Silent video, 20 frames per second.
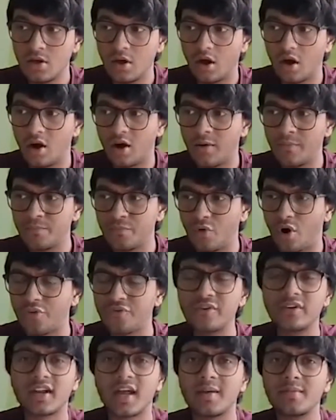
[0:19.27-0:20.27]
Um,
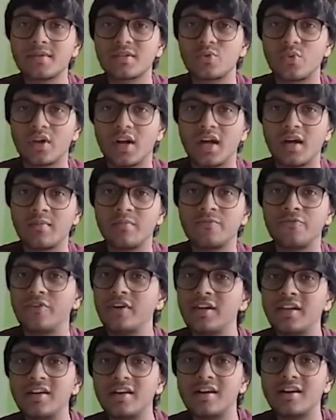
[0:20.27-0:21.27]
oftentimes, when I'm
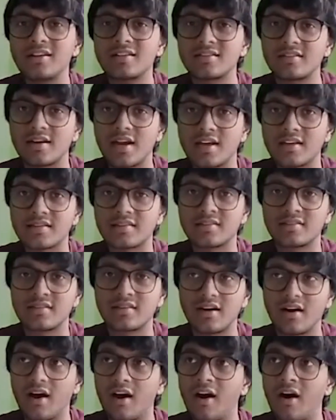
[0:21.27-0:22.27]
feeling a little stressed,
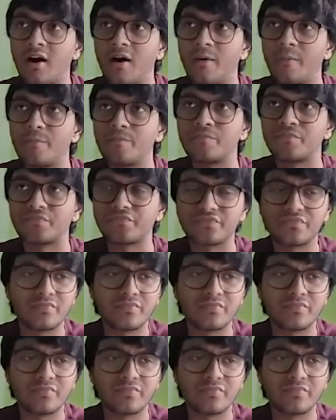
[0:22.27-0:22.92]
um,